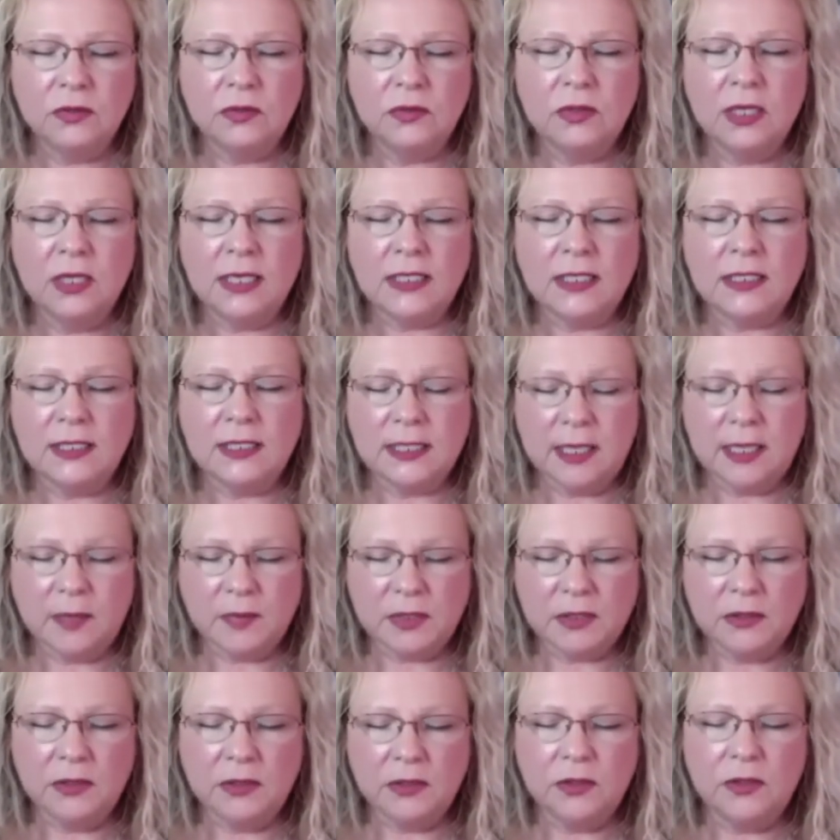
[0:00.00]
accept
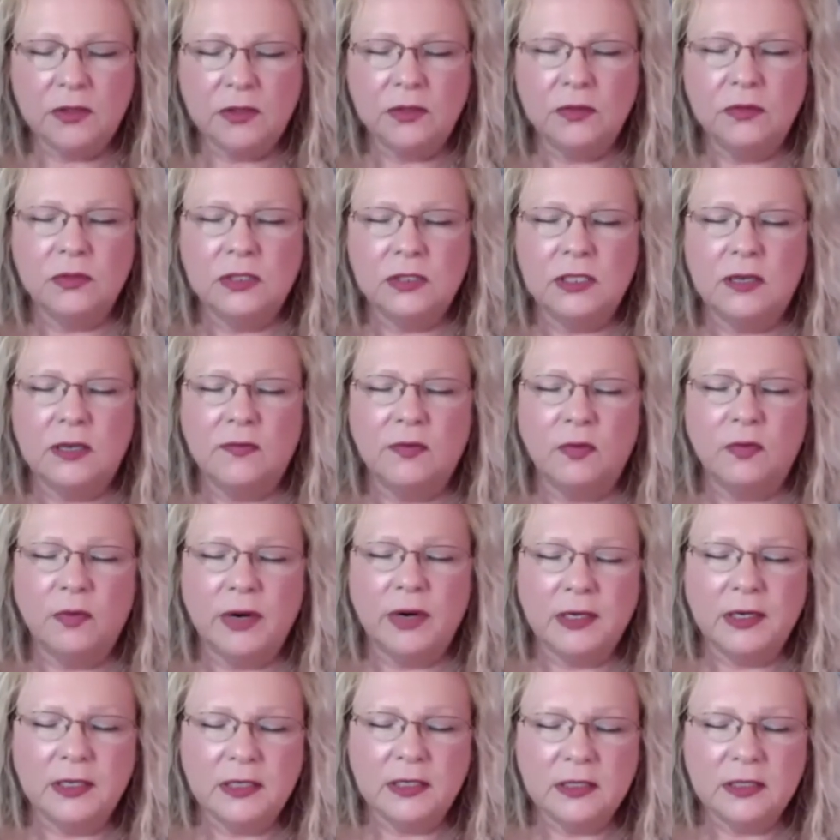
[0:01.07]
new
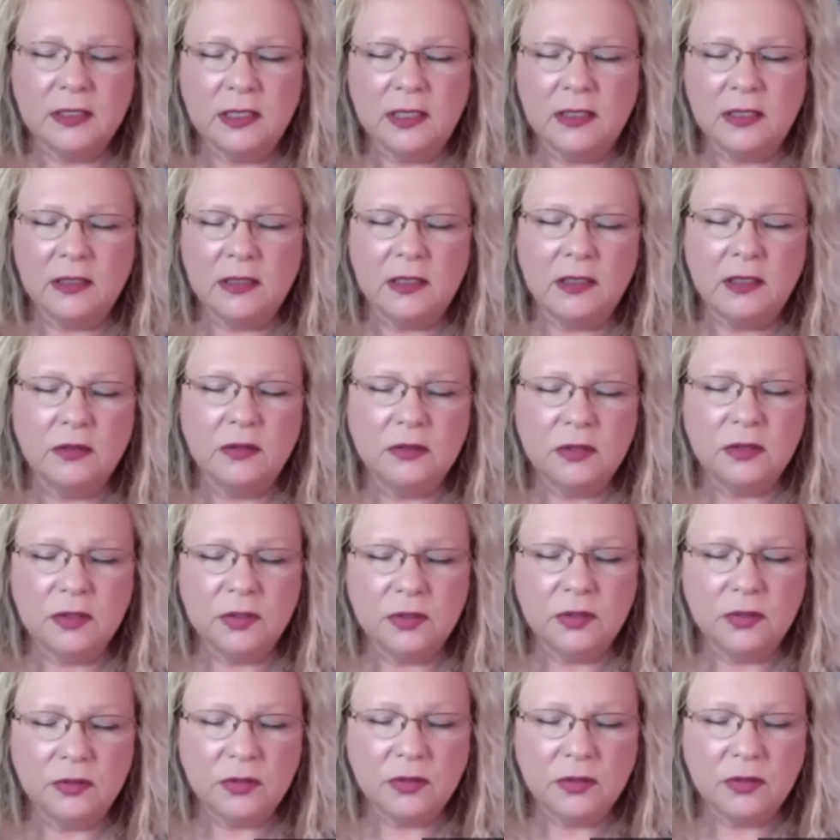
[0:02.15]
self-awareness and those who